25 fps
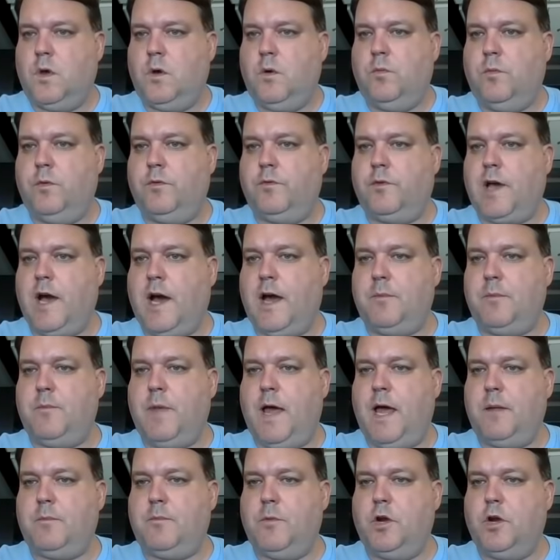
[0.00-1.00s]
We've got
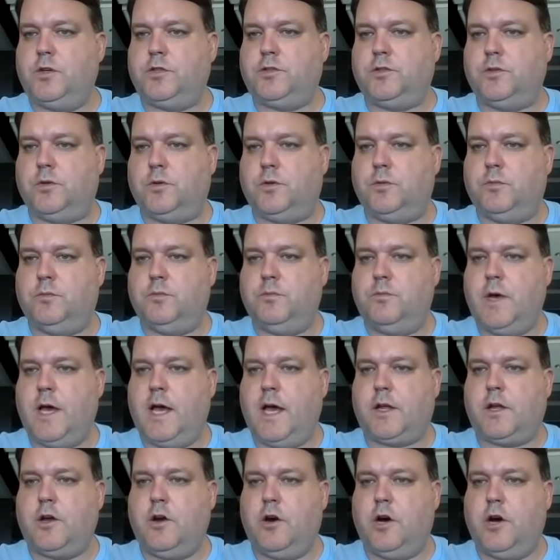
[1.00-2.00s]
Matt Marshall.
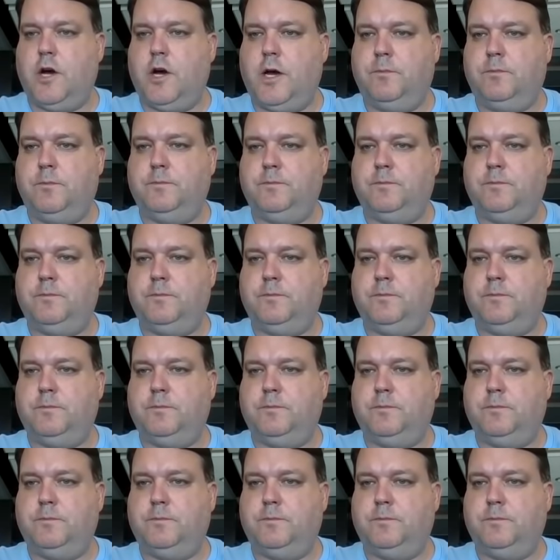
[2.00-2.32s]
Matt, go ahead.